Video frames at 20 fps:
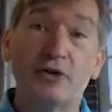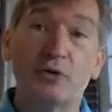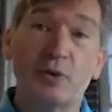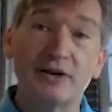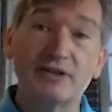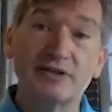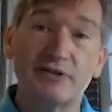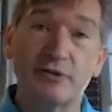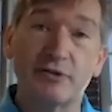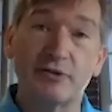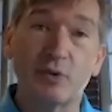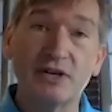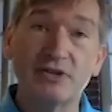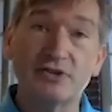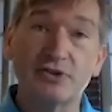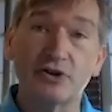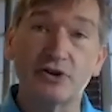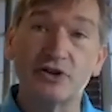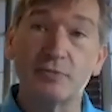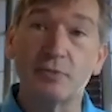the rest of the
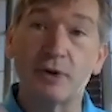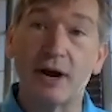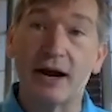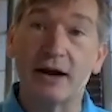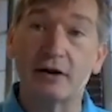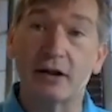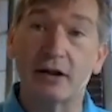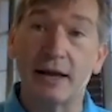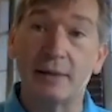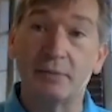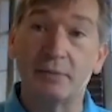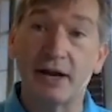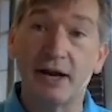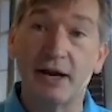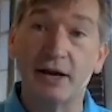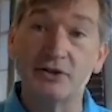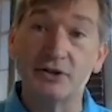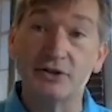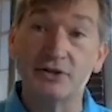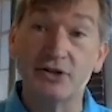research and practical
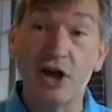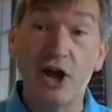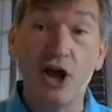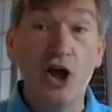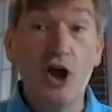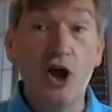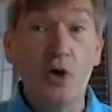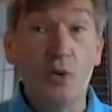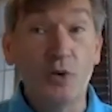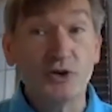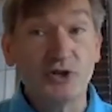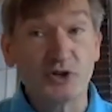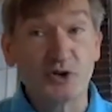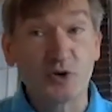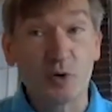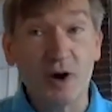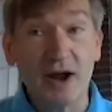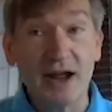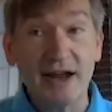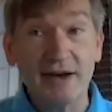applications, which is
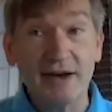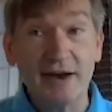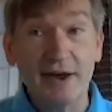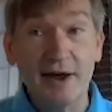great